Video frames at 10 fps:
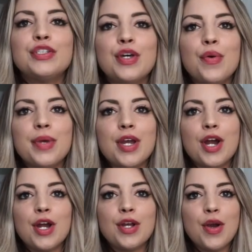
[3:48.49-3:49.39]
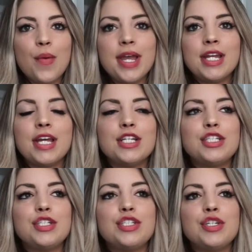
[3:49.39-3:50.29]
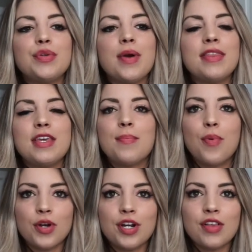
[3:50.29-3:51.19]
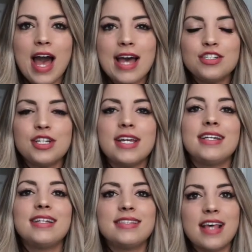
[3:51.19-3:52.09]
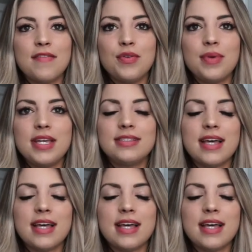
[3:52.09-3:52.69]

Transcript: So we are going to do the Border Clash in 7 weeks.